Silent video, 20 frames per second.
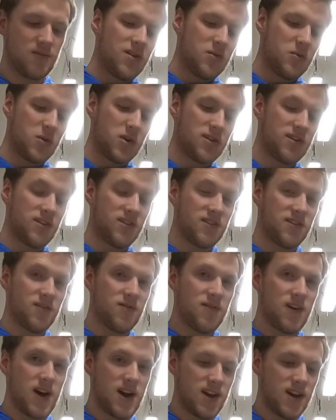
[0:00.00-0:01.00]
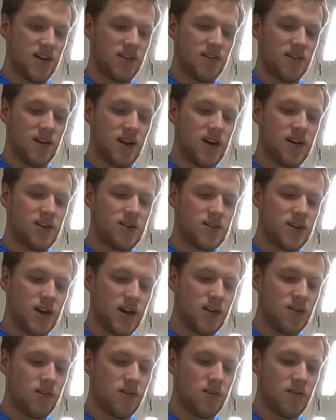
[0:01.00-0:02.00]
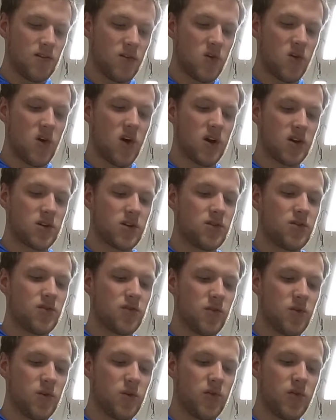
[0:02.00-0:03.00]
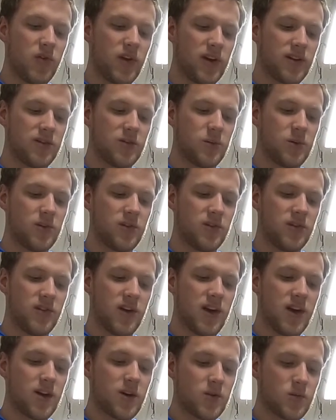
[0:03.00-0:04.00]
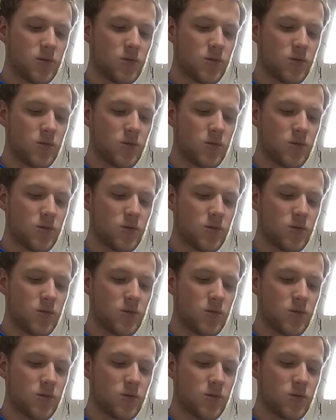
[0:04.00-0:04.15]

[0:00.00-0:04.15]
which is defined as an intense or uncontrolled sexual desire.